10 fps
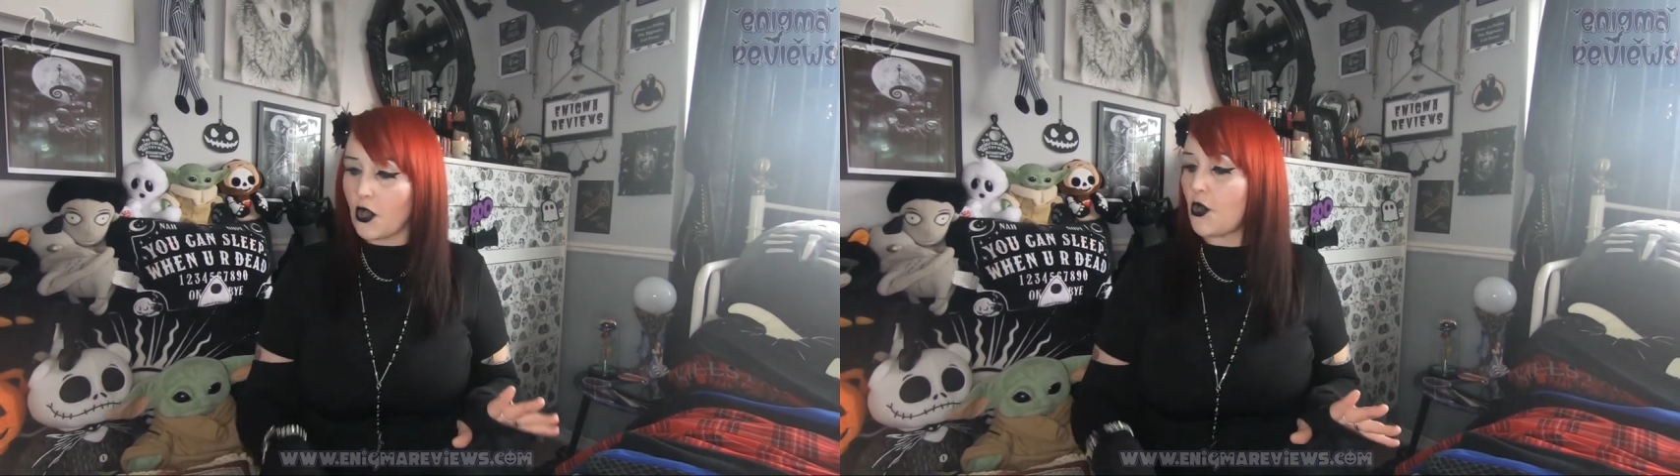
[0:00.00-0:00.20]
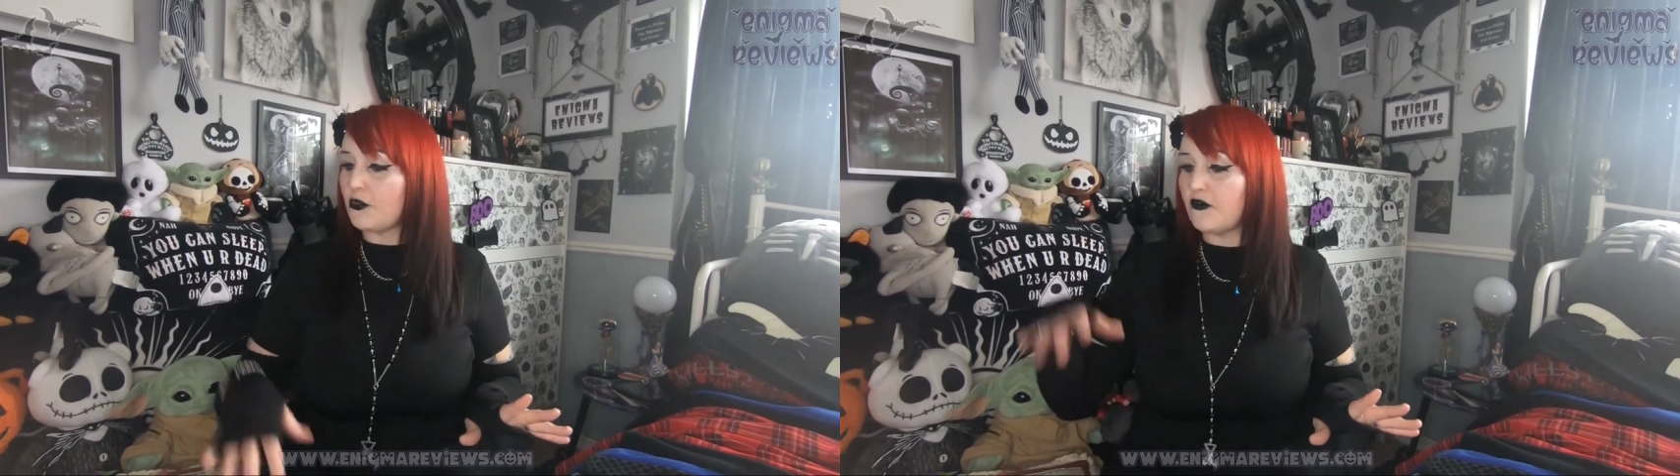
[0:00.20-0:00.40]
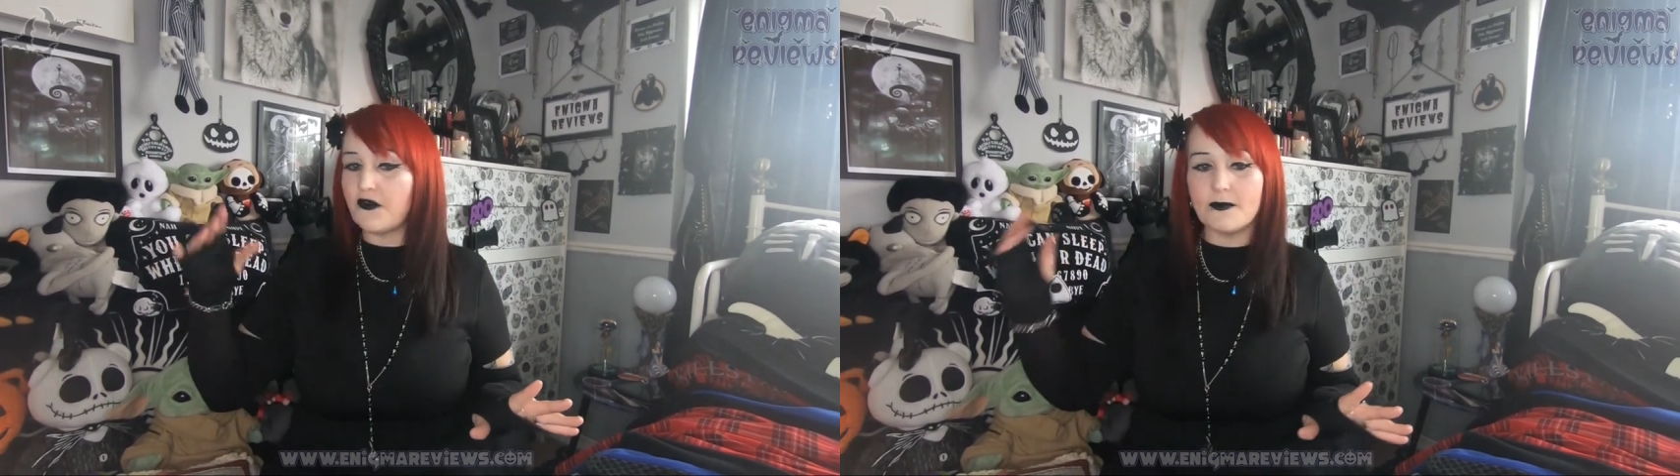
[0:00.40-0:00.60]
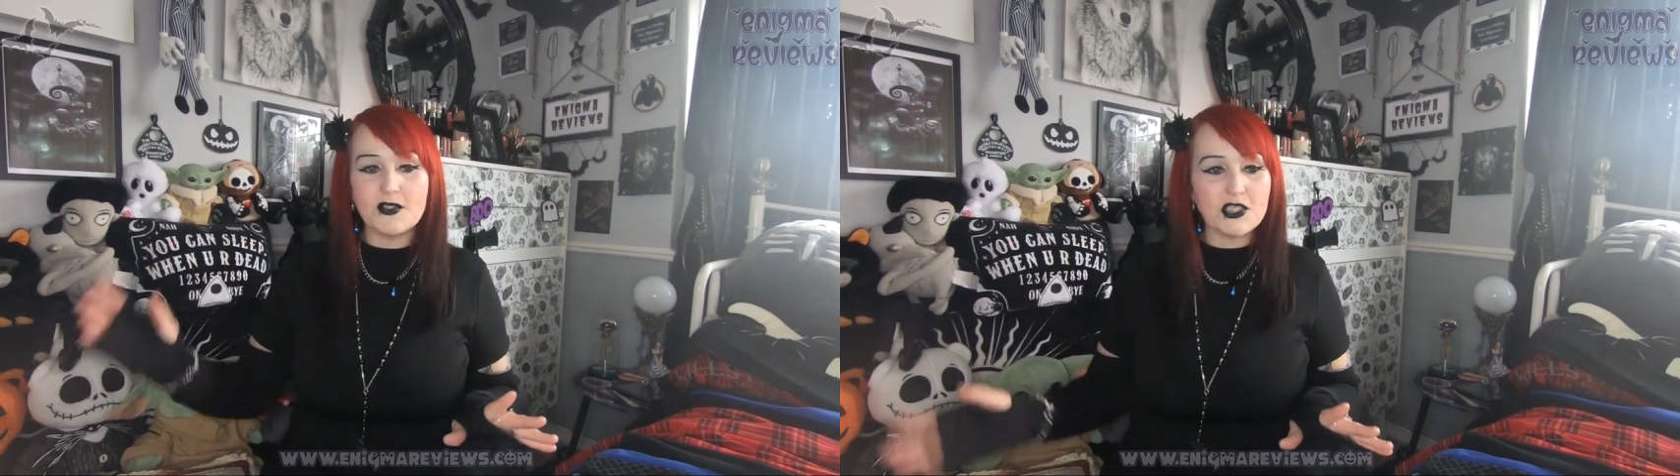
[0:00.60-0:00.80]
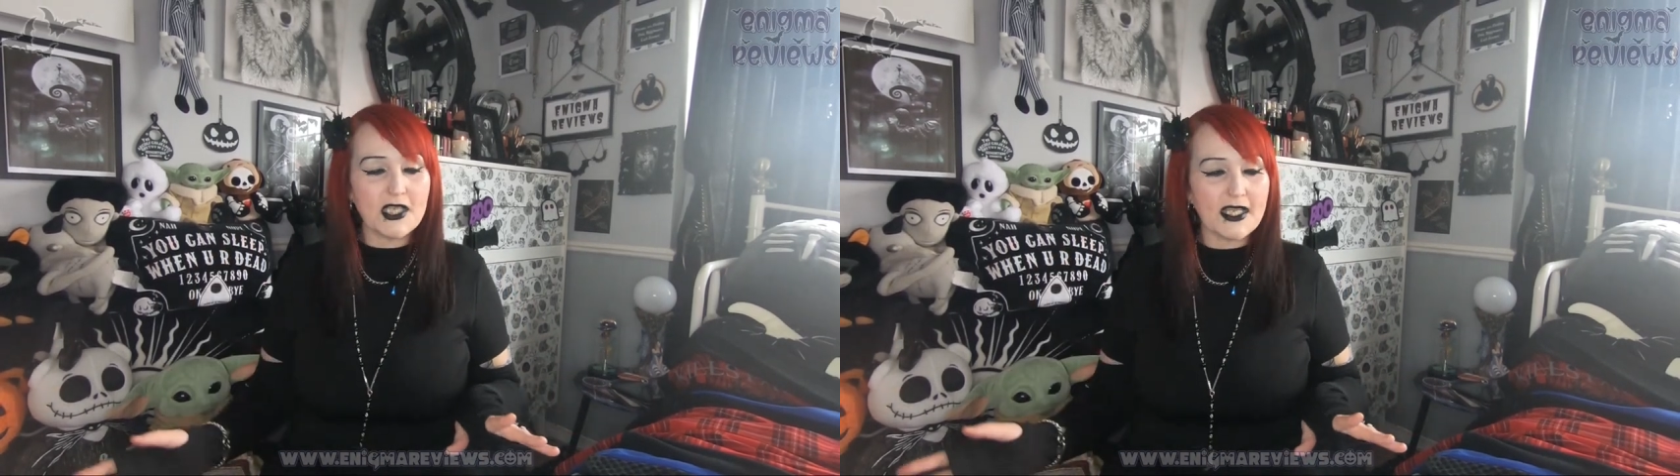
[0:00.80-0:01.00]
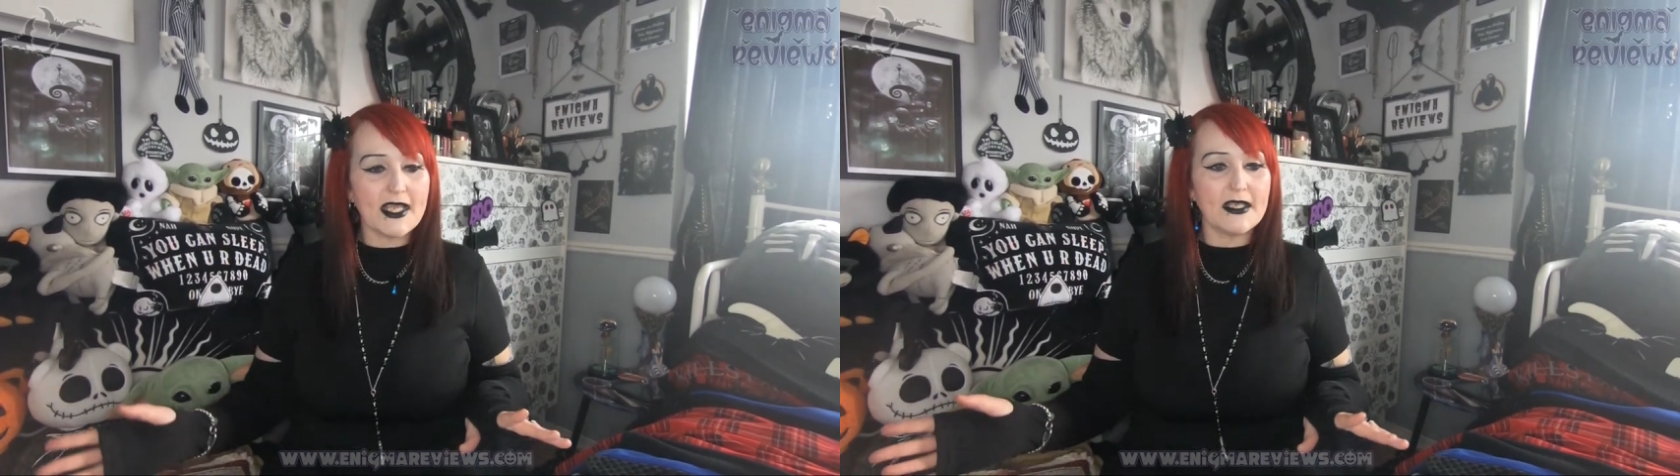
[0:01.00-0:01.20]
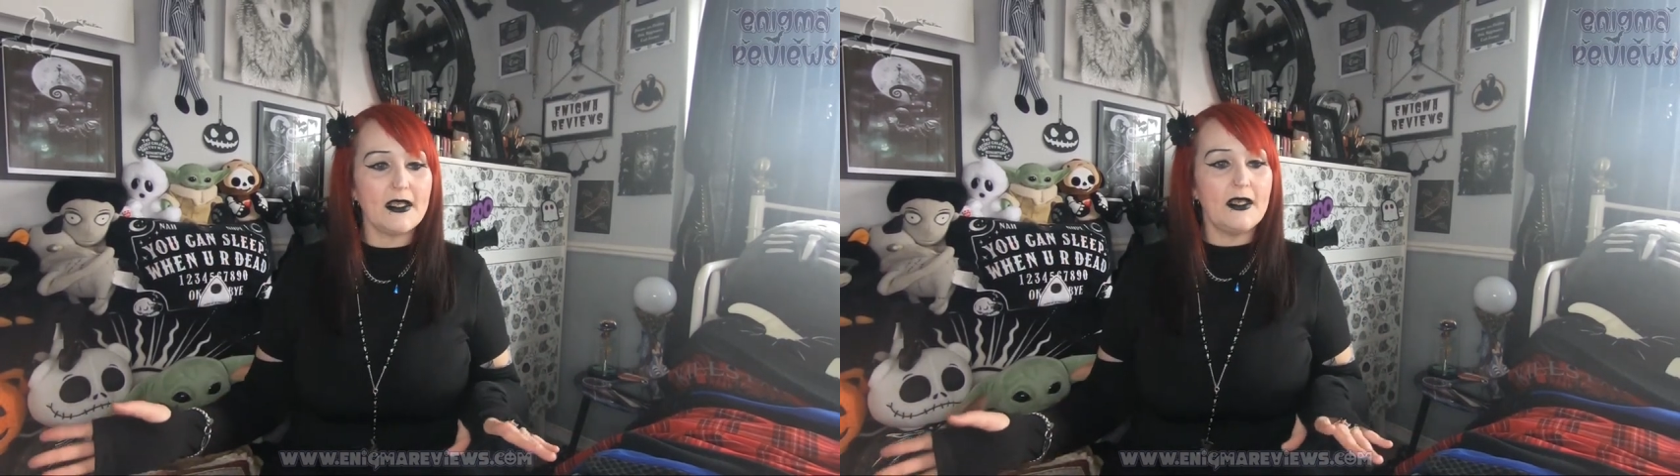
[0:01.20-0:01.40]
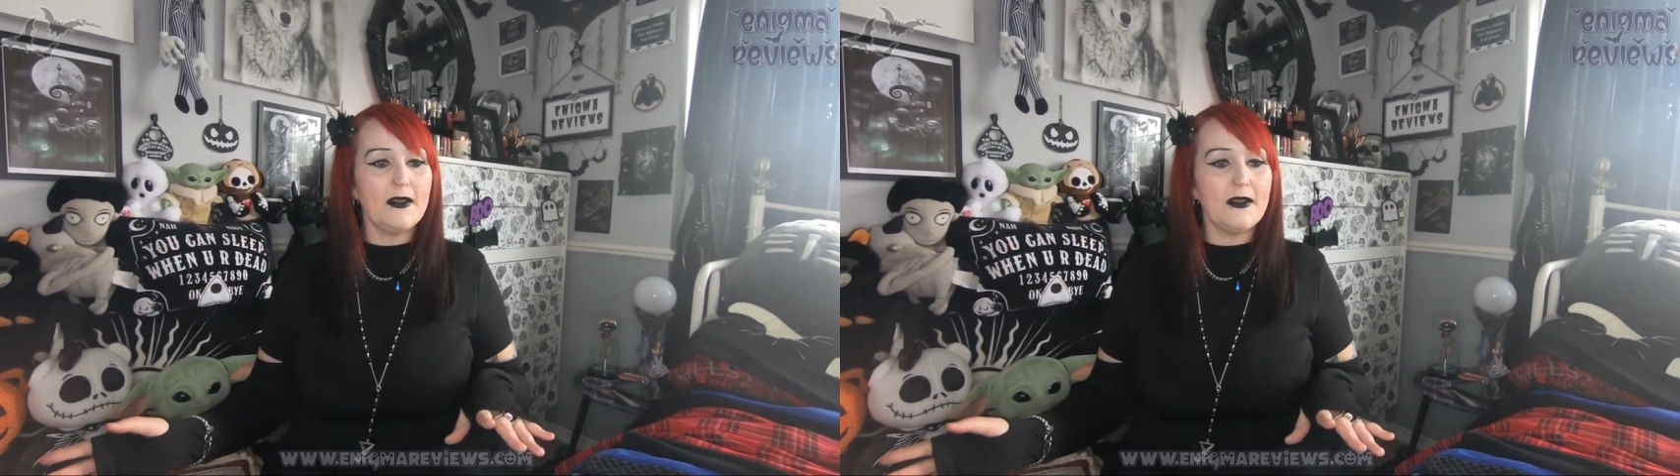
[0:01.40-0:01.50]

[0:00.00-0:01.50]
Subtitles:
ordered from Shein,